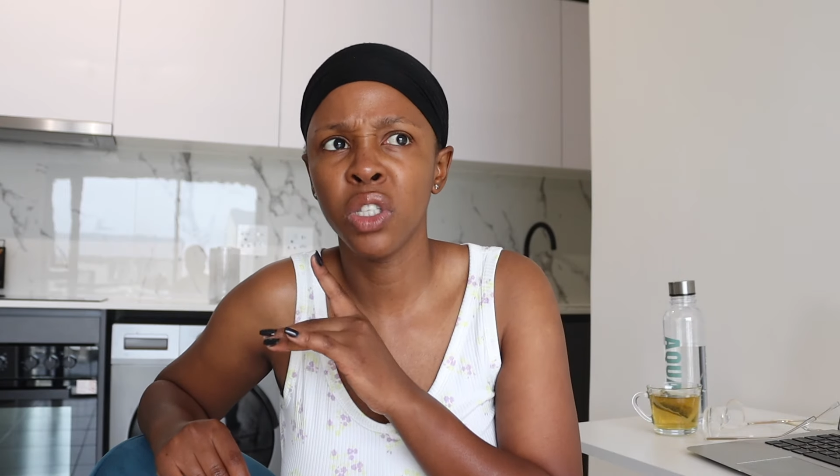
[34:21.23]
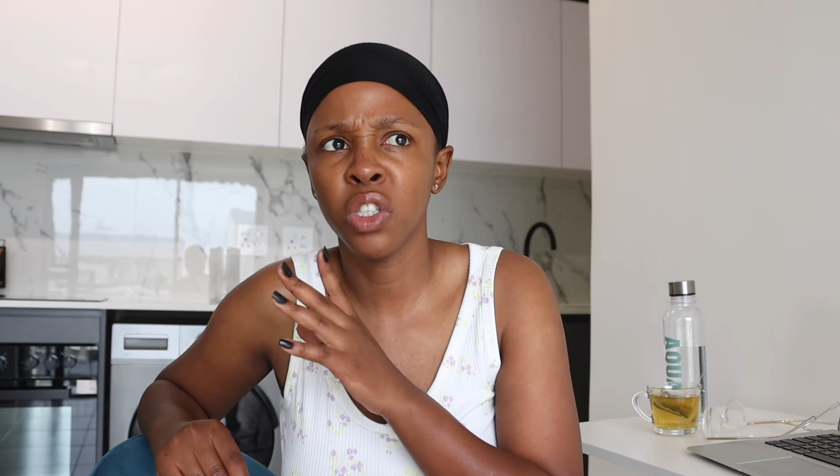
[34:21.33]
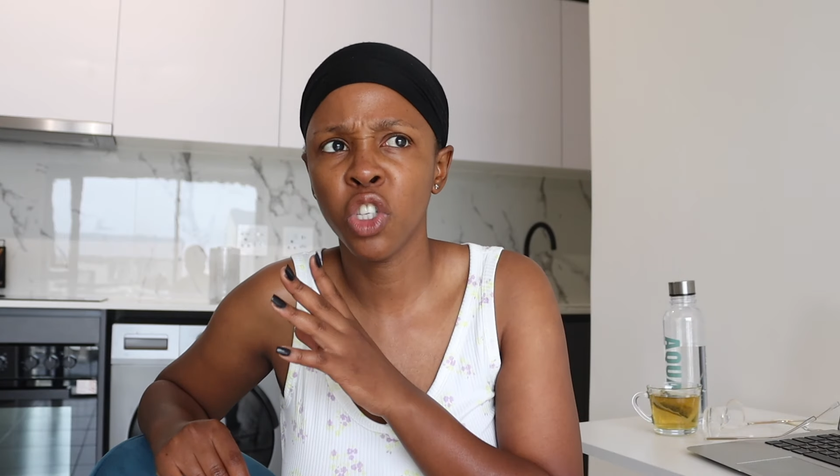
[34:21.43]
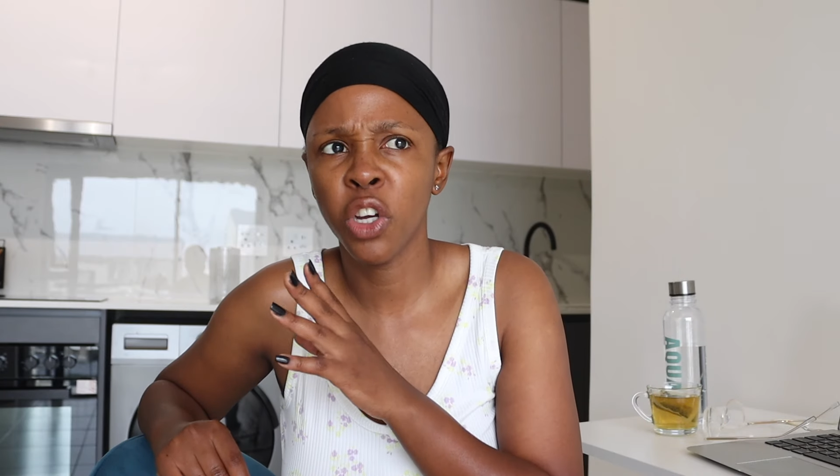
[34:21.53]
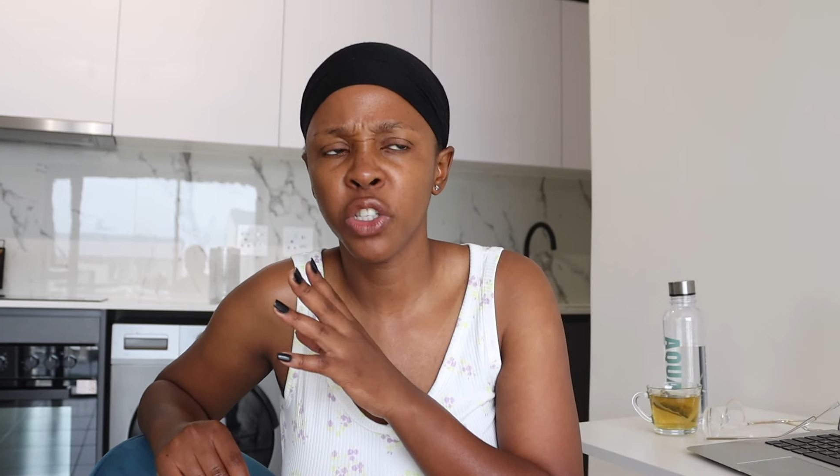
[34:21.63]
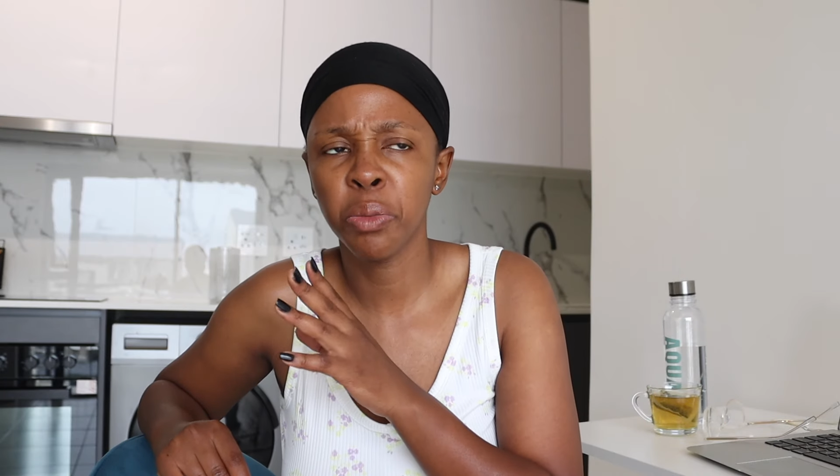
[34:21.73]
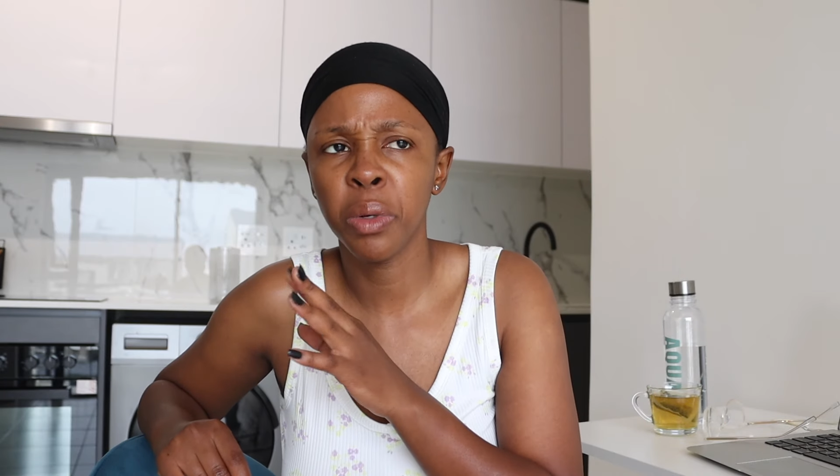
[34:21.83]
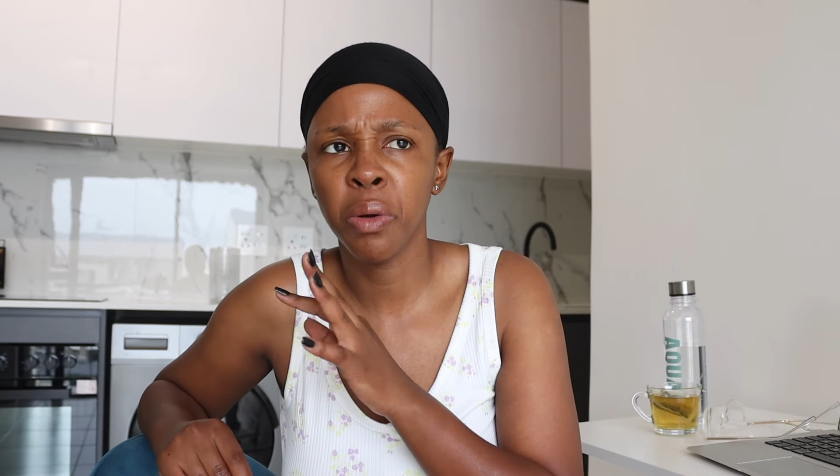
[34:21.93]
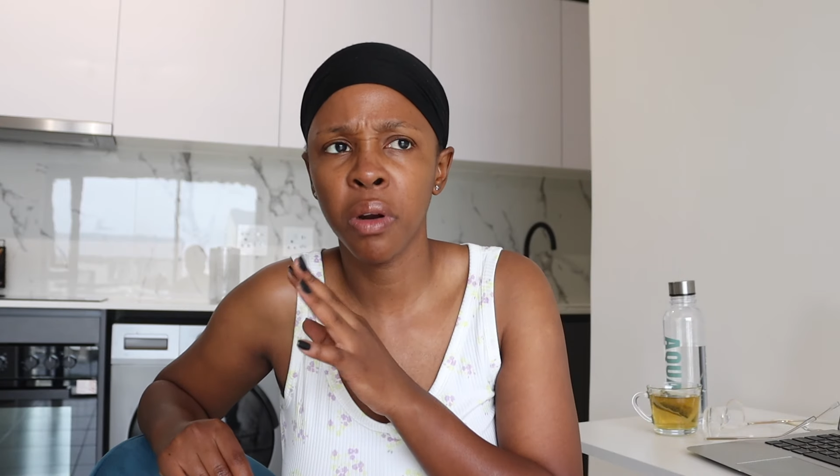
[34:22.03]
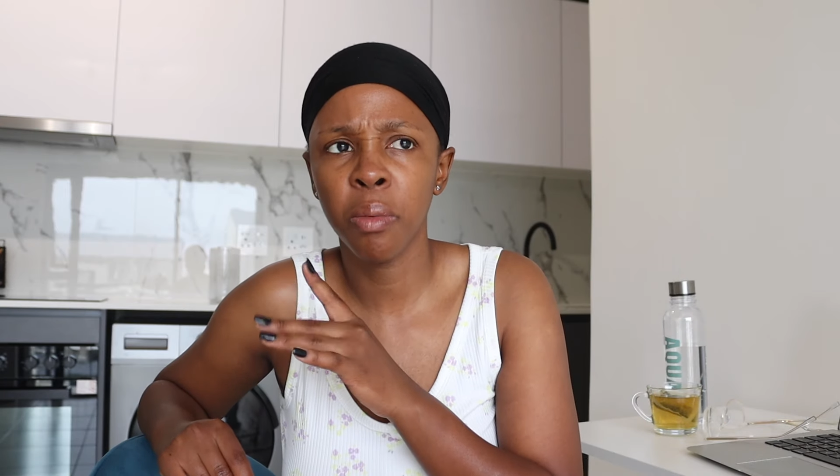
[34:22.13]
discharged
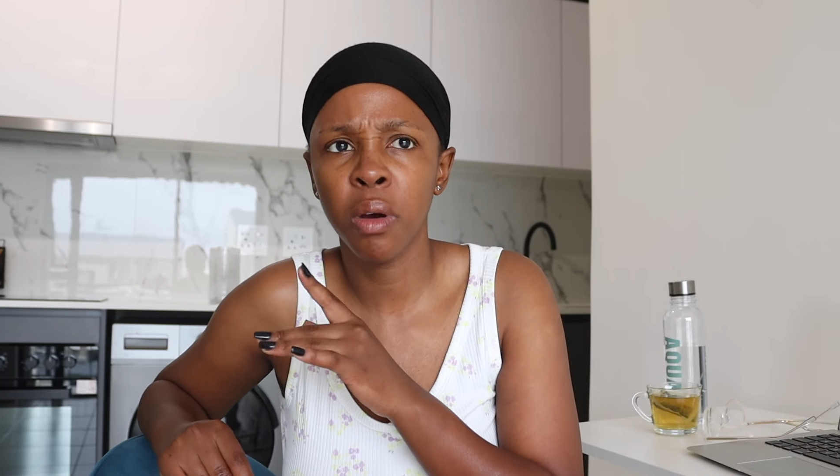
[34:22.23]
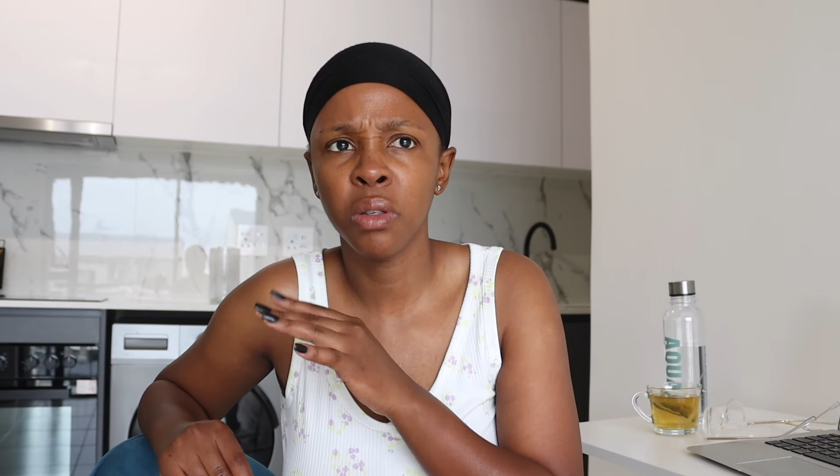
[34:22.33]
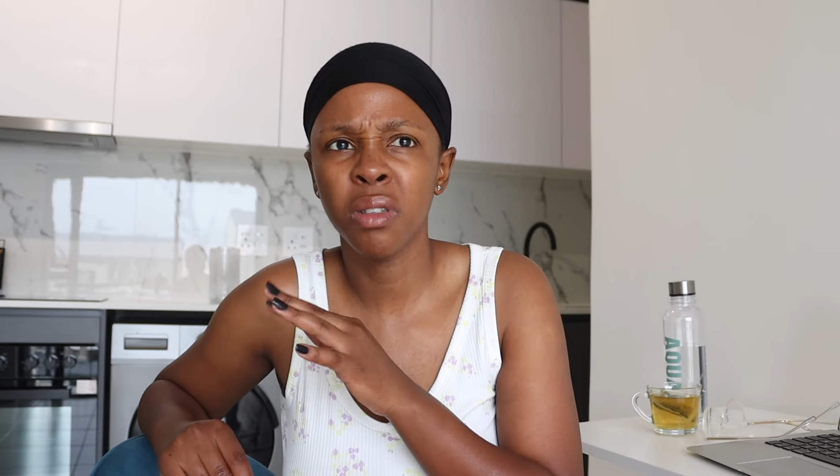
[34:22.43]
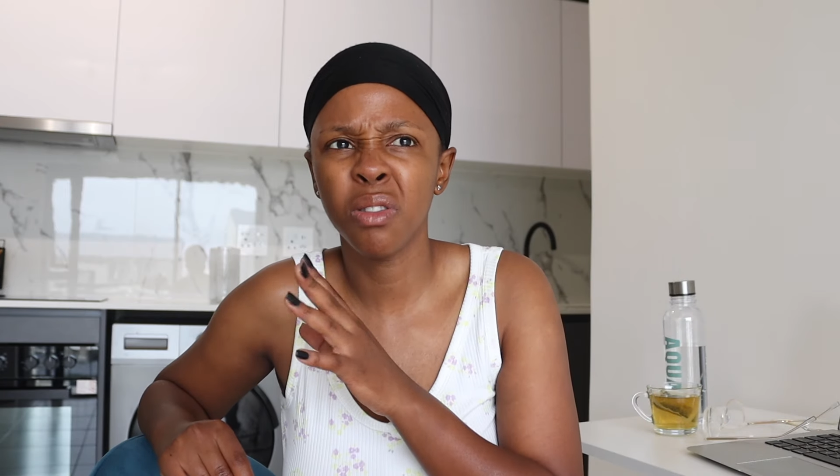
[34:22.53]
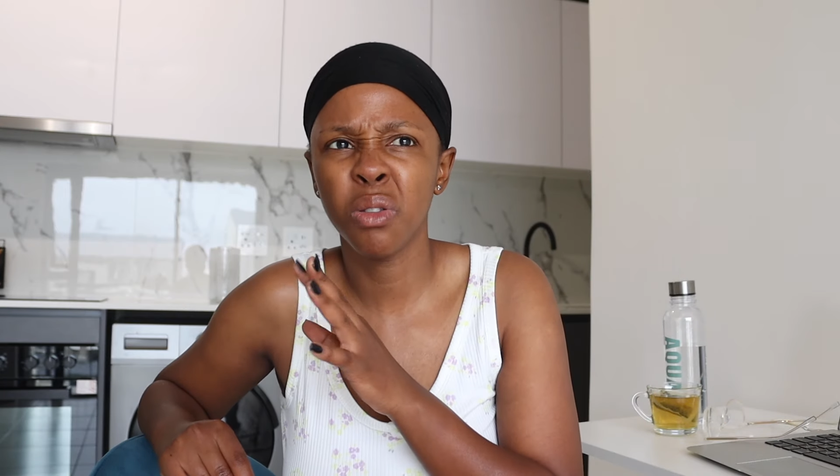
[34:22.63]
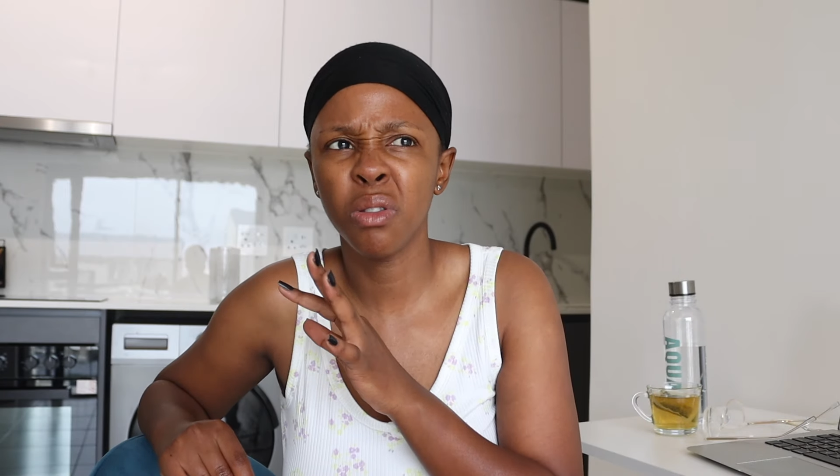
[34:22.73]
me around about